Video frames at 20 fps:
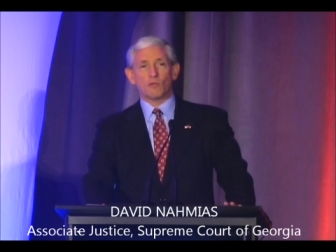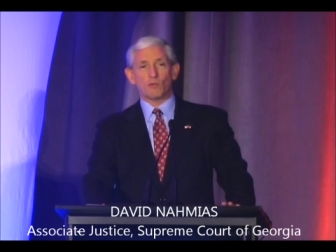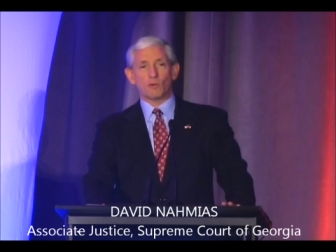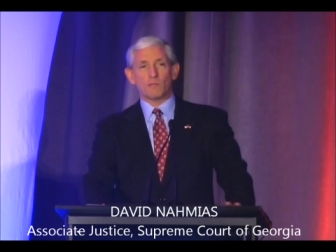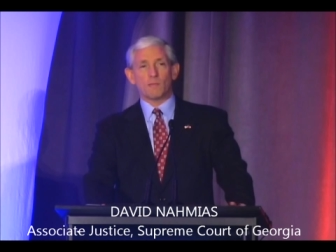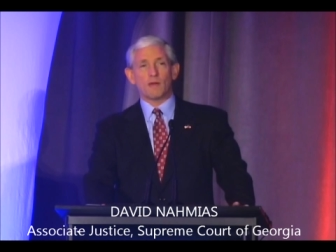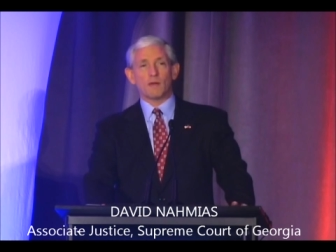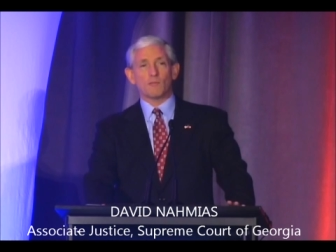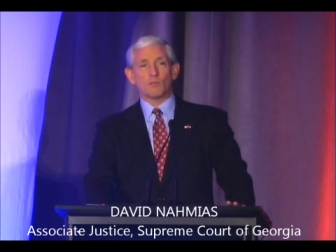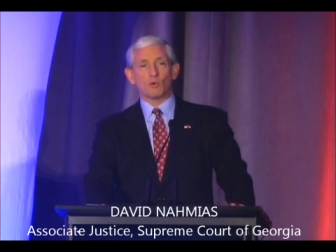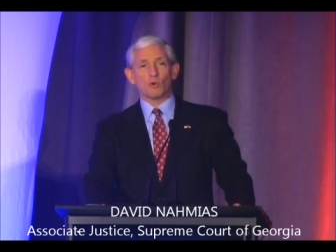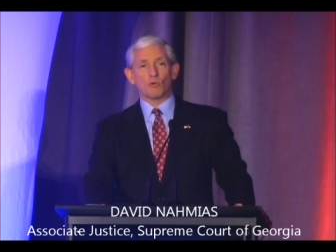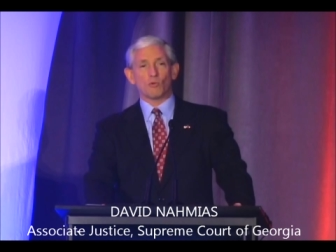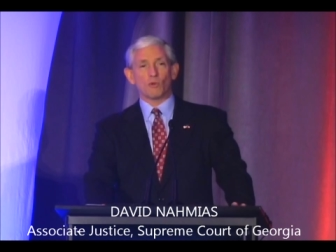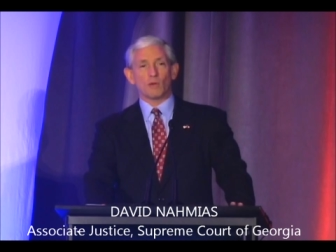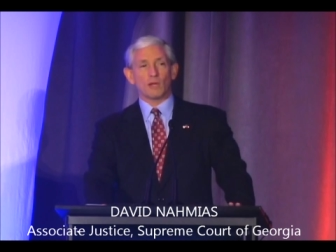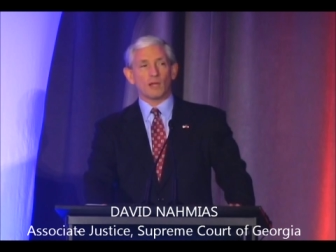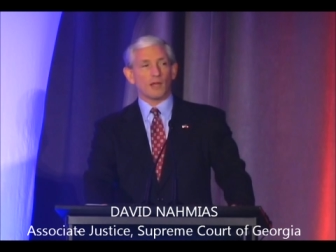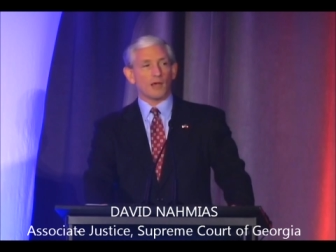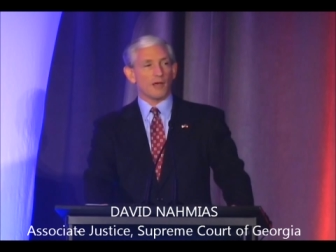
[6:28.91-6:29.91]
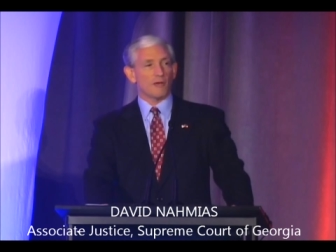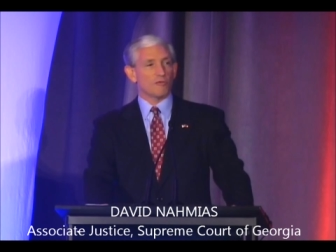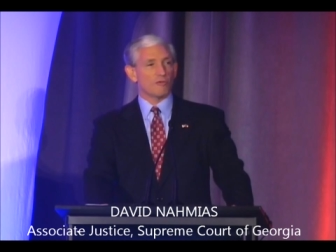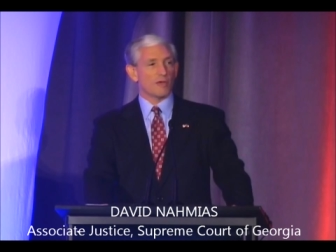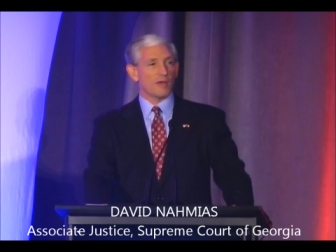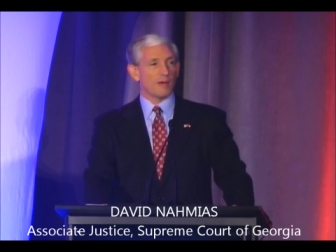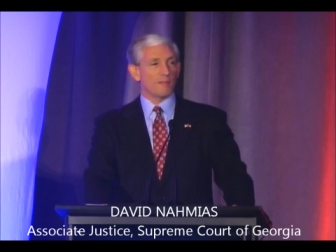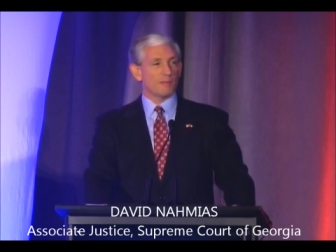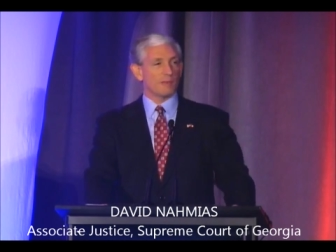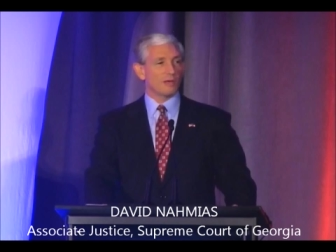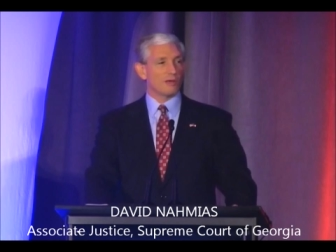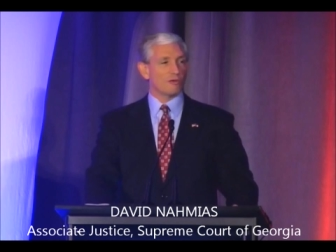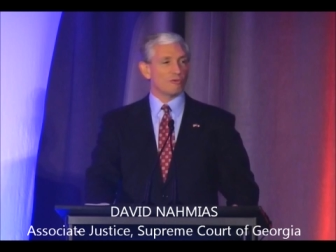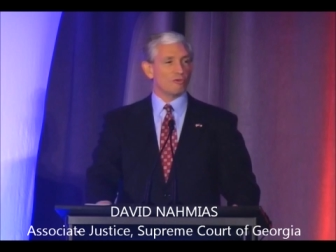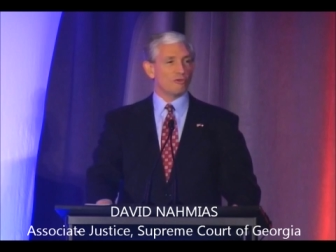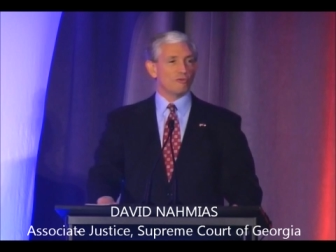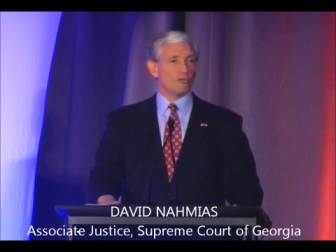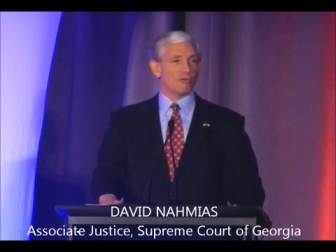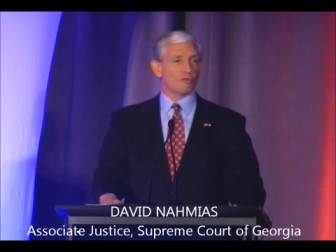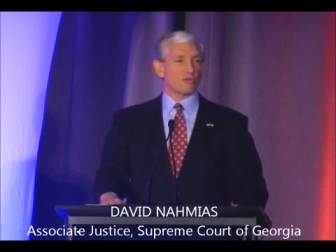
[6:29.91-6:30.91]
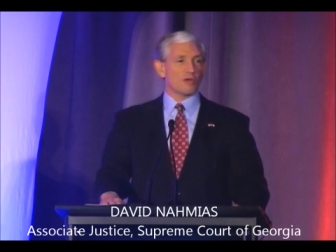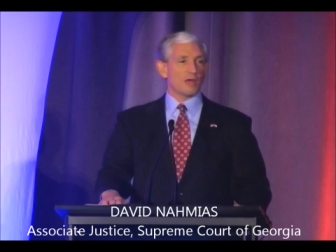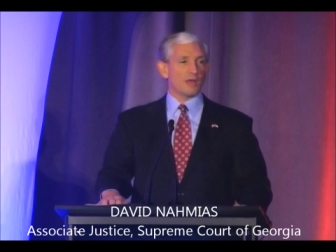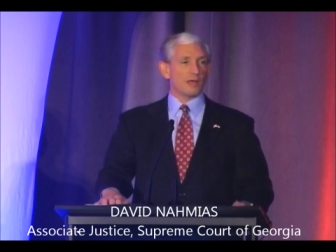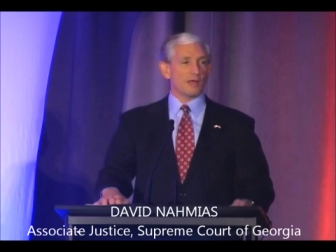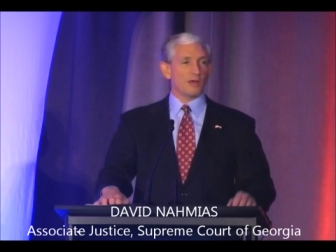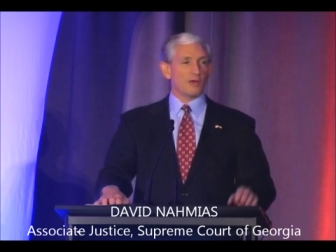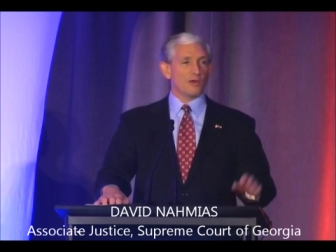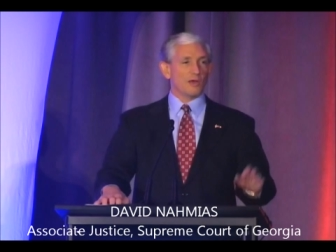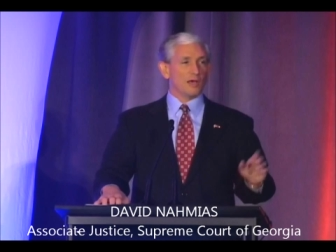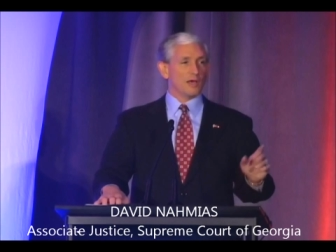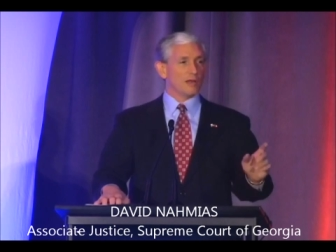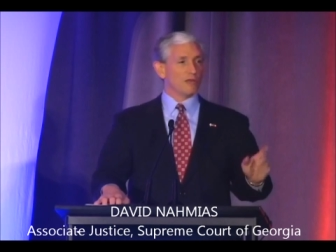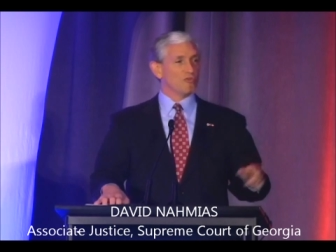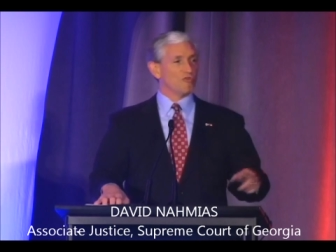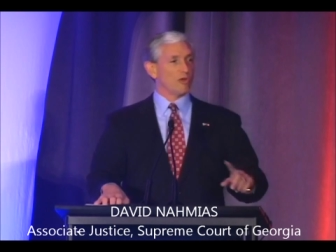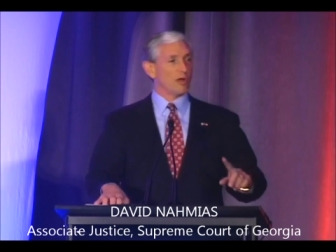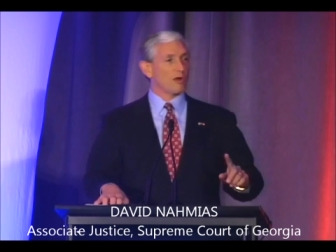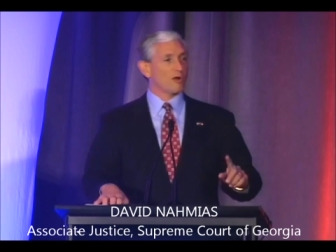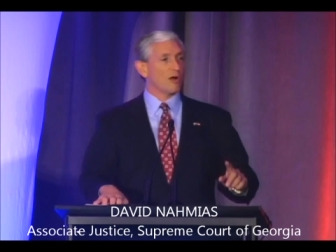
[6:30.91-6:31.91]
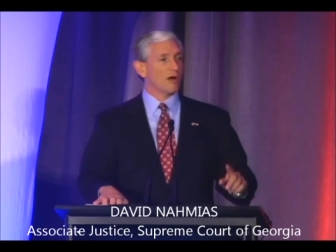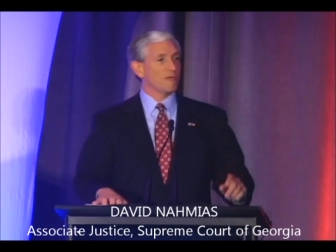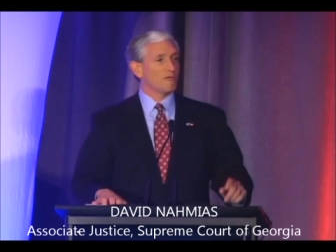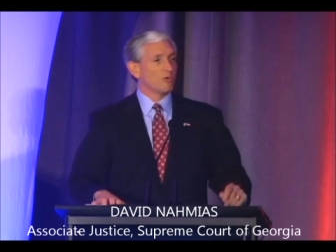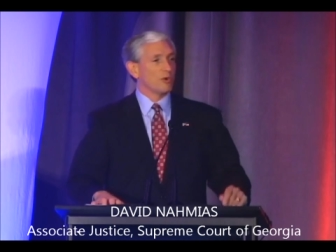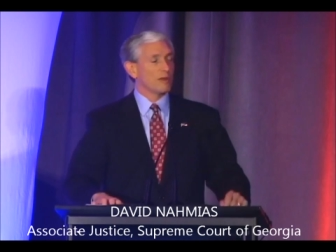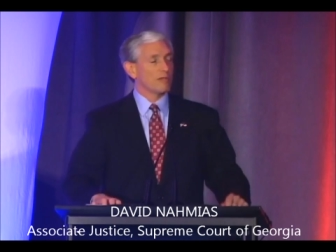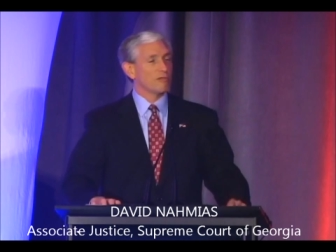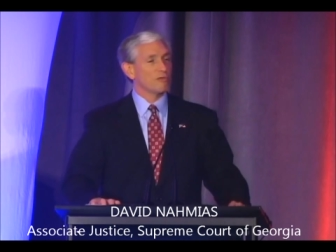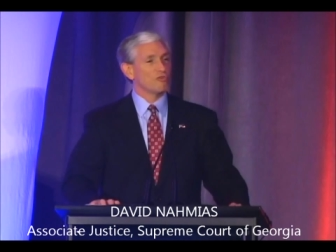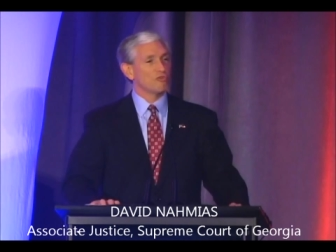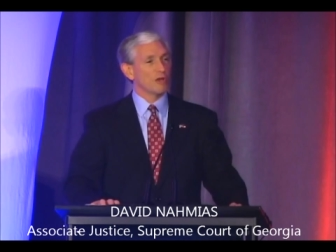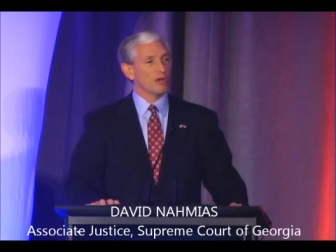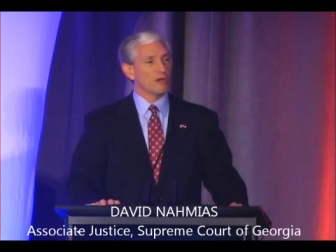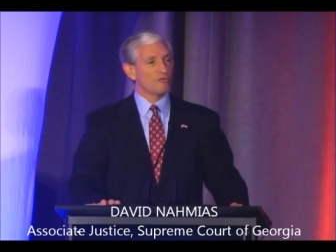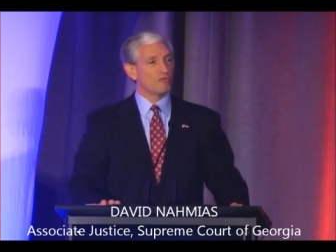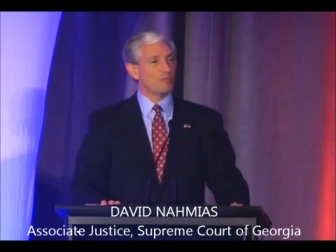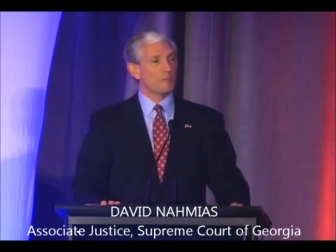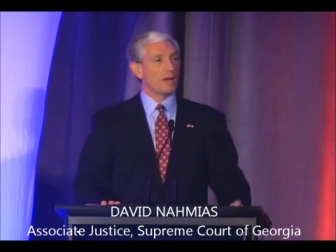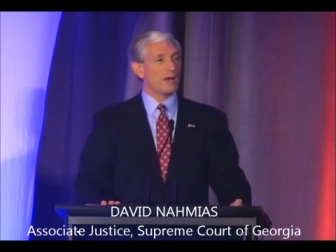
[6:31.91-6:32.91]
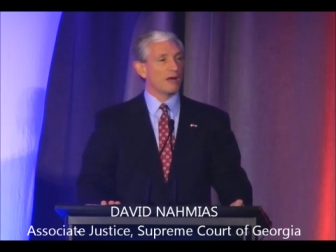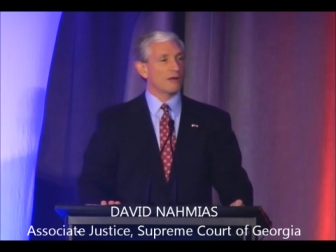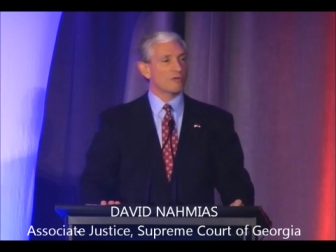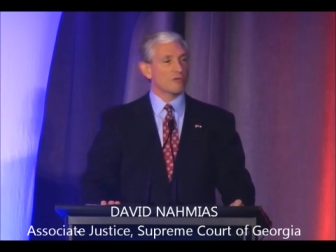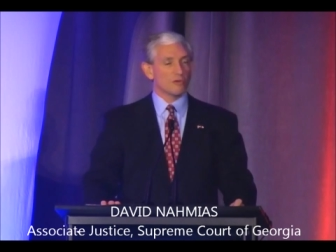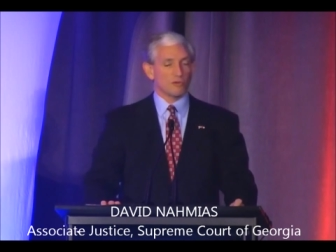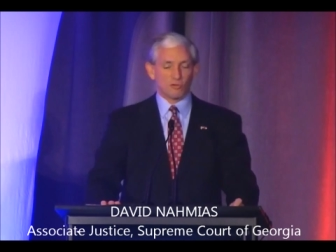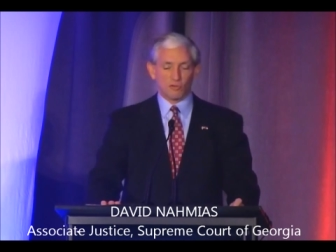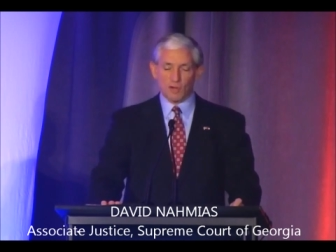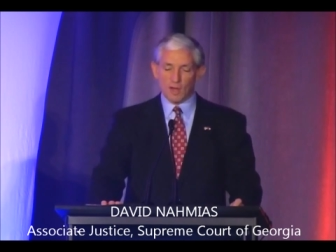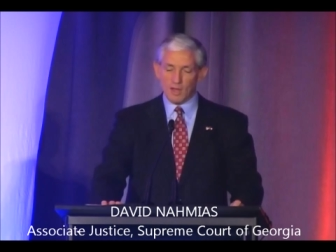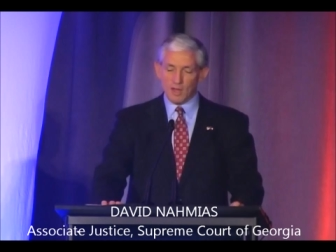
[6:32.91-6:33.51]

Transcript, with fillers: remember or realize that because you just kind of go down and check off one of the judge boxes.